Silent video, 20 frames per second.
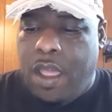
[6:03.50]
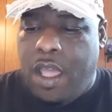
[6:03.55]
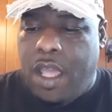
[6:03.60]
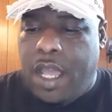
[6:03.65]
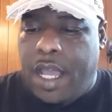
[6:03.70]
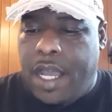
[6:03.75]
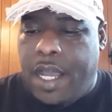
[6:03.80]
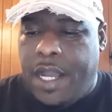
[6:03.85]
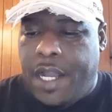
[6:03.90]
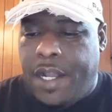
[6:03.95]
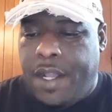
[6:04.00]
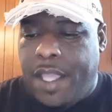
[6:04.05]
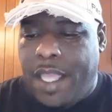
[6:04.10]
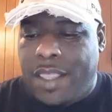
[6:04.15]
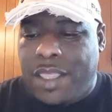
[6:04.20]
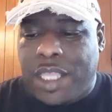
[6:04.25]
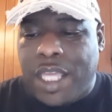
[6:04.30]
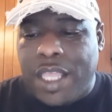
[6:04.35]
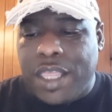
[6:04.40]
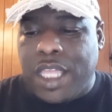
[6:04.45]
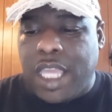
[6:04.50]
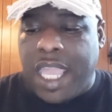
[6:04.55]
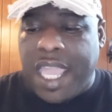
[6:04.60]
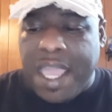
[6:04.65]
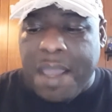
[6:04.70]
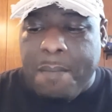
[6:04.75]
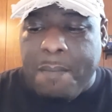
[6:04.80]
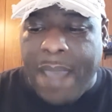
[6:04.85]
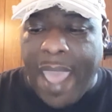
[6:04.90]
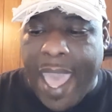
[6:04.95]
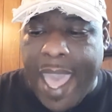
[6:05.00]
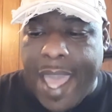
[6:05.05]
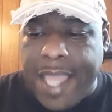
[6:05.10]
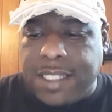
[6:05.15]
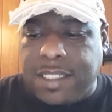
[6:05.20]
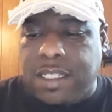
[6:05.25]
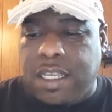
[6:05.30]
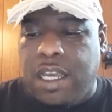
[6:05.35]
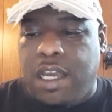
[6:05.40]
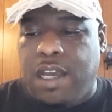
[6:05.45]
And then the
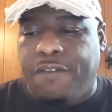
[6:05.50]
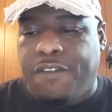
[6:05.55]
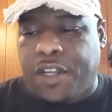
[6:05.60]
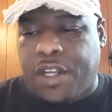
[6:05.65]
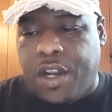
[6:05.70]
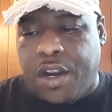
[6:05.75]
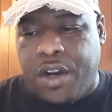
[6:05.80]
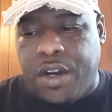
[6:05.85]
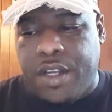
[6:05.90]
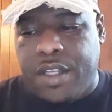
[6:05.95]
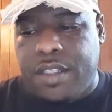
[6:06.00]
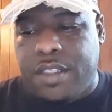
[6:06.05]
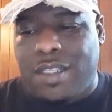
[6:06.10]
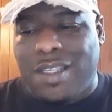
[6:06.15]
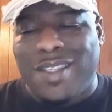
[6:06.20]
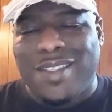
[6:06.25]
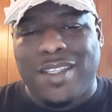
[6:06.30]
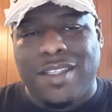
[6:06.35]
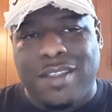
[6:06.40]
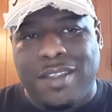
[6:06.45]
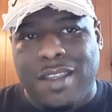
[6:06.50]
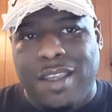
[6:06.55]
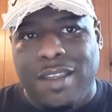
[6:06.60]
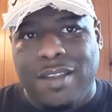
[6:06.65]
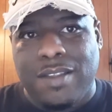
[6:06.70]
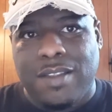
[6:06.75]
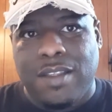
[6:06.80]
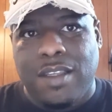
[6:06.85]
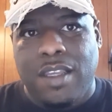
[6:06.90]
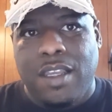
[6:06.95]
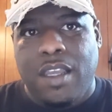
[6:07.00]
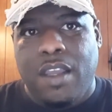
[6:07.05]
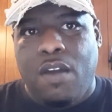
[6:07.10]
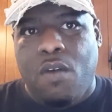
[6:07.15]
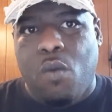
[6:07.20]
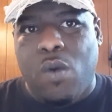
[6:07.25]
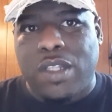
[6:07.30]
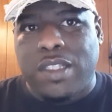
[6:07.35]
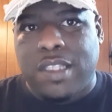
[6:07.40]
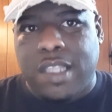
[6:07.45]
impact of occurrence is assessed.
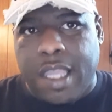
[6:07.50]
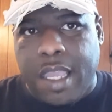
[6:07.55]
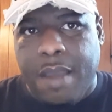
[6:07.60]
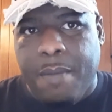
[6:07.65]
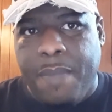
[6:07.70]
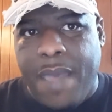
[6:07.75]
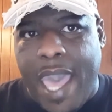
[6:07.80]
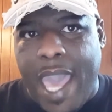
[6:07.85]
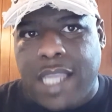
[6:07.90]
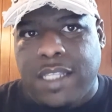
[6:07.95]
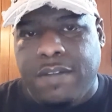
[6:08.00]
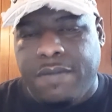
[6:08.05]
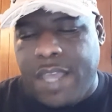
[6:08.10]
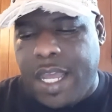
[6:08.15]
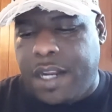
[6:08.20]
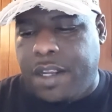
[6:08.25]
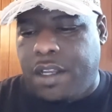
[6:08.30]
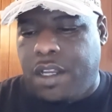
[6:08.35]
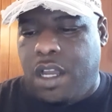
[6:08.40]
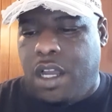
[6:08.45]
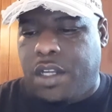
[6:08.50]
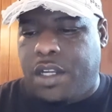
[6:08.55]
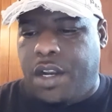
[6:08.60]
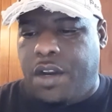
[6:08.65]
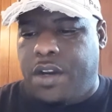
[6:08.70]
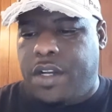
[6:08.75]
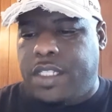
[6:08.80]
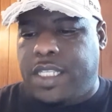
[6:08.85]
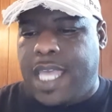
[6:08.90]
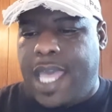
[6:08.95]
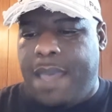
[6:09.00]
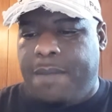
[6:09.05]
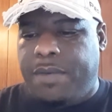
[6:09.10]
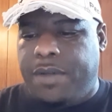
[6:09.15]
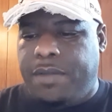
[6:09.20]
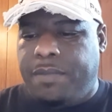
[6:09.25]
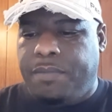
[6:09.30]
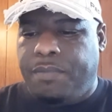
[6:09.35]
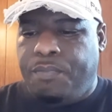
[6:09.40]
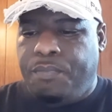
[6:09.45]
What's the impact of that occurrence
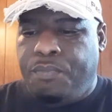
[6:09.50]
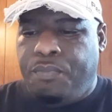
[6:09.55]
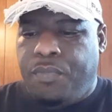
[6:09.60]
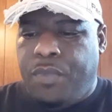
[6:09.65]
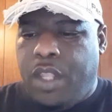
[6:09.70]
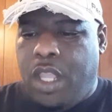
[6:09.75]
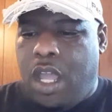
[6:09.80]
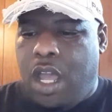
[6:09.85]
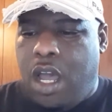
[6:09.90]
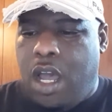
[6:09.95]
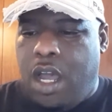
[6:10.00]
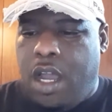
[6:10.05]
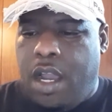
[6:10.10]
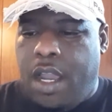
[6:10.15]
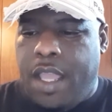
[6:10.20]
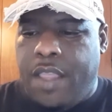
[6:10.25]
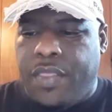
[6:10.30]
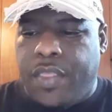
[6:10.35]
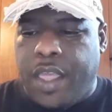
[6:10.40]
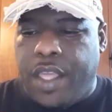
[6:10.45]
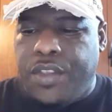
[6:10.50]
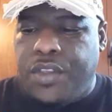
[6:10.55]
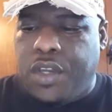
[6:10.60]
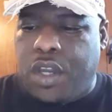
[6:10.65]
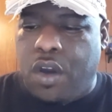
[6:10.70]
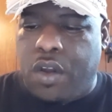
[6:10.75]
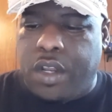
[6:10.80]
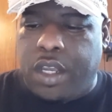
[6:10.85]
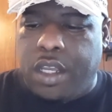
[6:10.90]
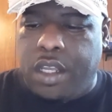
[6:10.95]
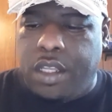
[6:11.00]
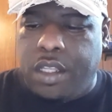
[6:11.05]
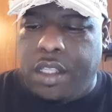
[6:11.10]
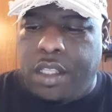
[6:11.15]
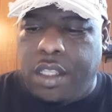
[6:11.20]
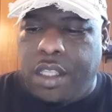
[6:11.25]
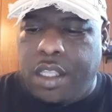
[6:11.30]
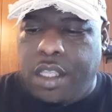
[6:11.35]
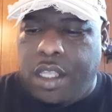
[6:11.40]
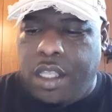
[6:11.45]
happening? And then you're going
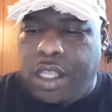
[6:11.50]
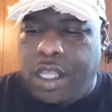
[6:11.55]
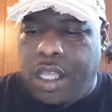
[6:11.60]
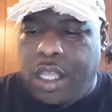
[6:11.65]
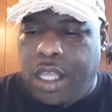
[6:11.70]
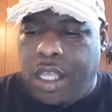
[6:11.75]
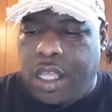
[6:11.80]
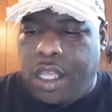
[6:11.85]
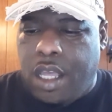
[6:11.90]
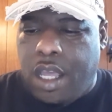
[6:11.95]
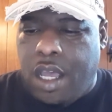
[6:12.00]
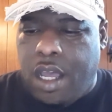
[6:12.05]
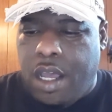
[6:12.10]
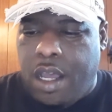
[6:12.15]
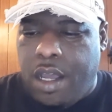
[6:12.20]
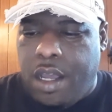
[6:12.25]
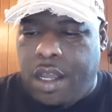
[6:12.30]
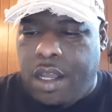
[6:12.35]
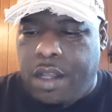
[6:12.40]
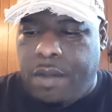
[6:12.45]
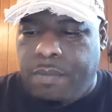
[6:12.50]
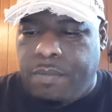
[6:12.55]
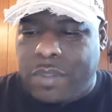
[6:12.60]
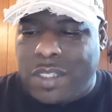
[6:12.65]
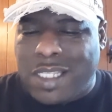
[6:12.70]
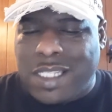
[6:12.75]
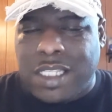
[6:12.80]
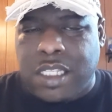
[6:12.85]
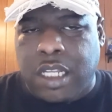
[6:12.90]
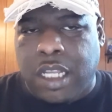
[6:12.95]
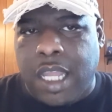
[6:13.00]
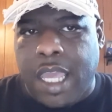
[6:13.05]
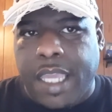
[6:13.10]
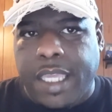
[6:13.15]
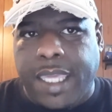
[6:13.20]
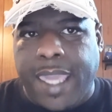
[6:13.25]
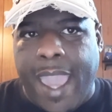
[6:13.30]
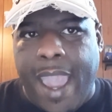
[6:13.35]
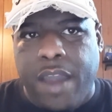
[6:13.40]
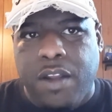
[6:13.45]
to select
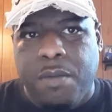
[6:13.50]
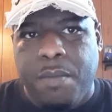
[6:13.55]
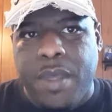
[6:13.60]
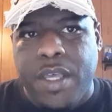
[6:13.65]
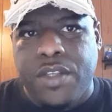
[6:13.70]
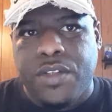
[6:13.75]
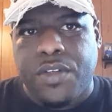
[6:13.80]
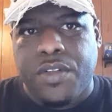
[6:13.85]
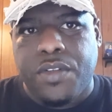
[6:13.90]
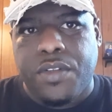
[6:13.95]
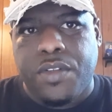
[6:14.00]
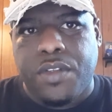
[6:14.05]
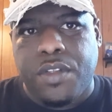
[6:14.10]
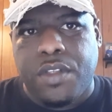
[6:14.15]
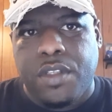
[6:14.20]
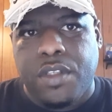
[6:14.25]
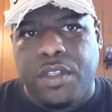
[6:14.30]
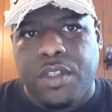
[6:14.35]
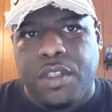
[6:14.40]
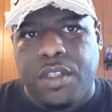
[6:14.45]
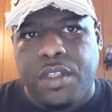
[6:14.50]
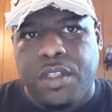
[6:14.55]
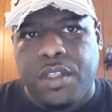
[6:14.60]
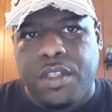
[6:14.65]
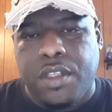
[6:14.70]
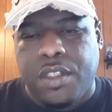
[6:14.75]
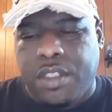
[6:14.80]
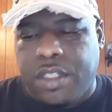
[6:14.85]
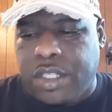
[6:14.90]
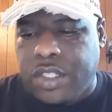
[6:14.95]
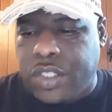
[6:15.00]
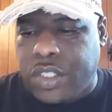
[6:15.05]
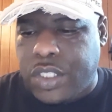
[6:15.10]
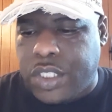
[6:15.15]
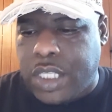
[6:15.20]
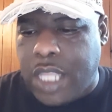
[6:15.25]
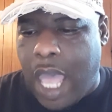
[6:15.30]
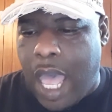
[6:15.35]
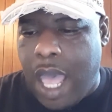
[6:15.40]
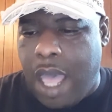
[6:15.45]
countermeasures to
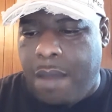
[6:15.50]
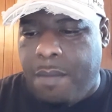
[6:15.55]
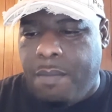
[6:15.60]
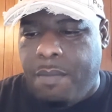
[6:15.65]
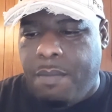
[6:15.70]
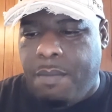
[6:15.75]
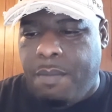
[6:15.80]
stop